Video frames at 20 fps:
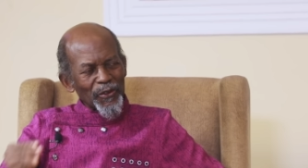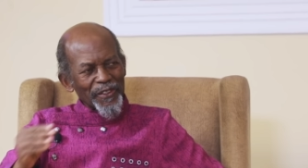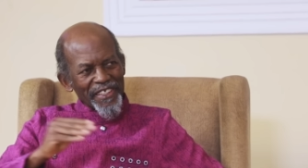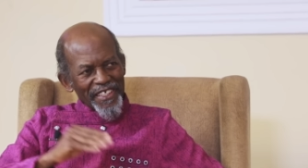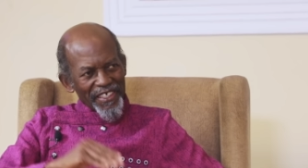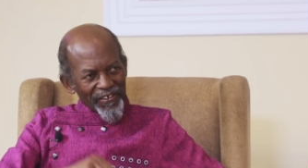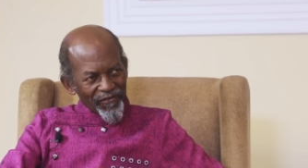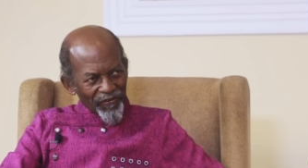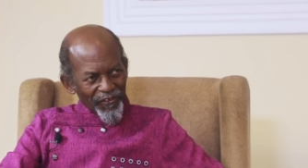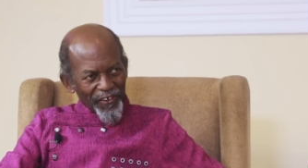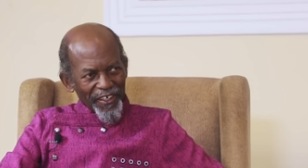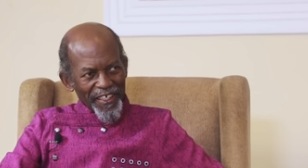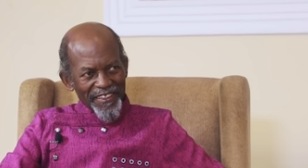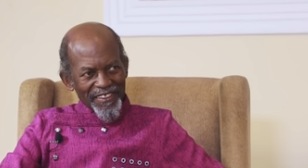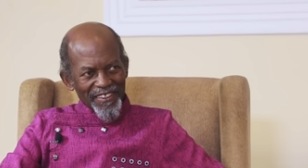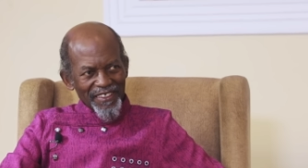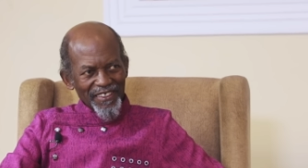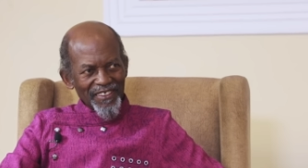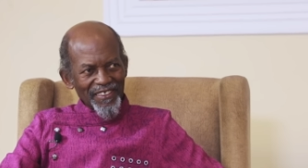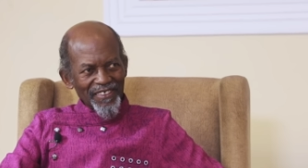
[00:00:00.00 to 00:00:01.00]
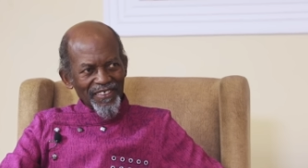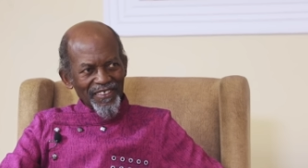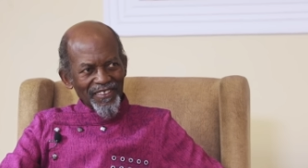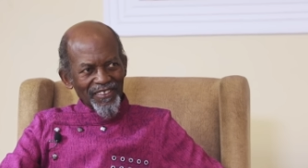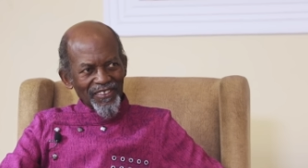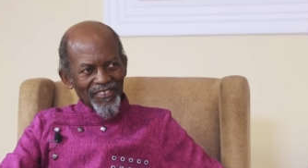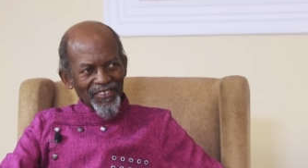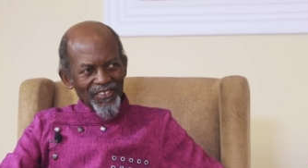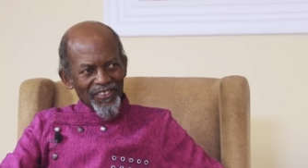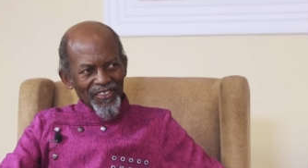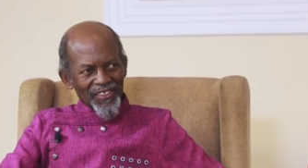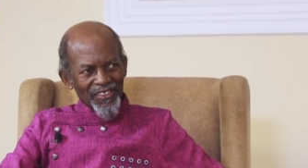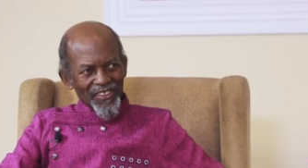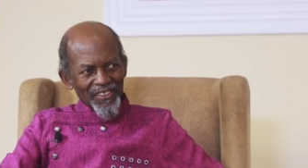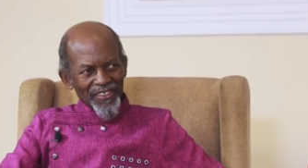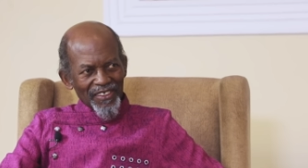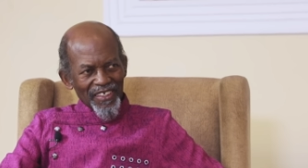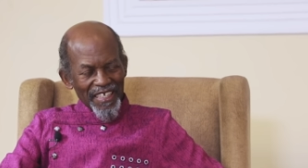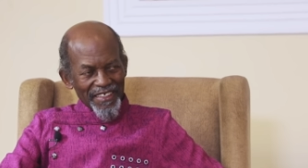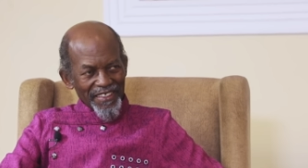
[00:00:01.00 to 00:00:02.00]
different
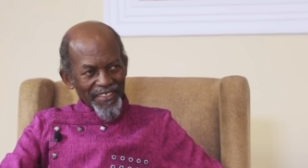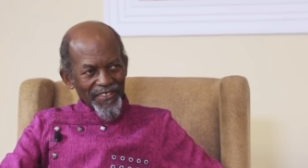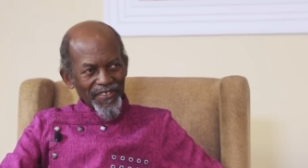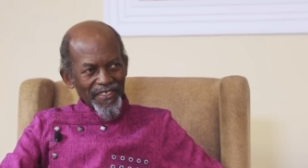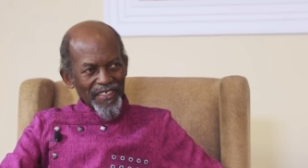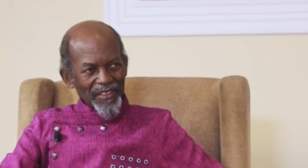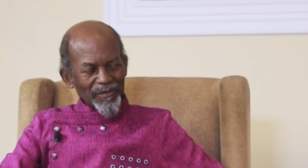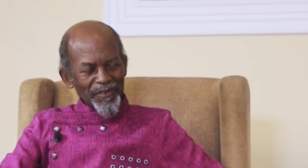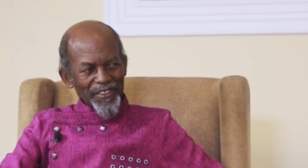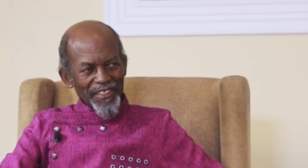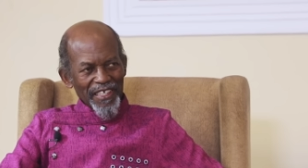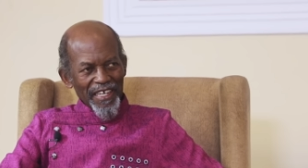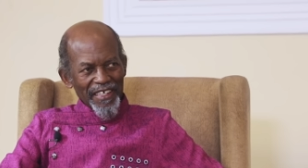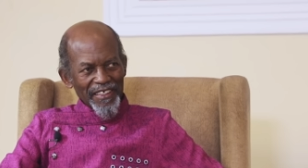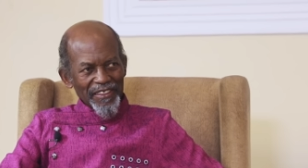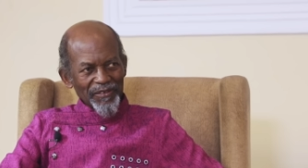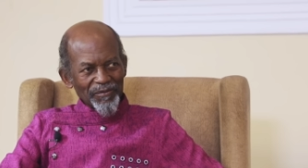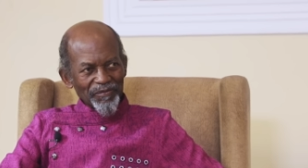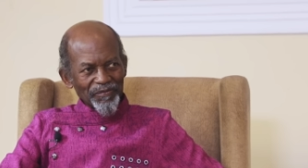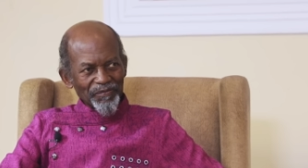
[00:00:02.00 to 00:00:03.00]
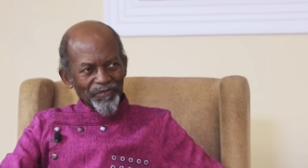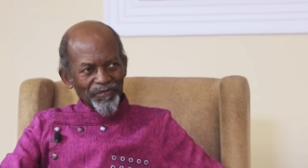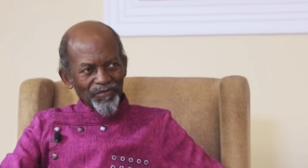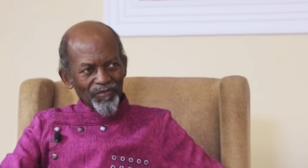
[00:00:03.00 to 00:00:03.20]
at the same time.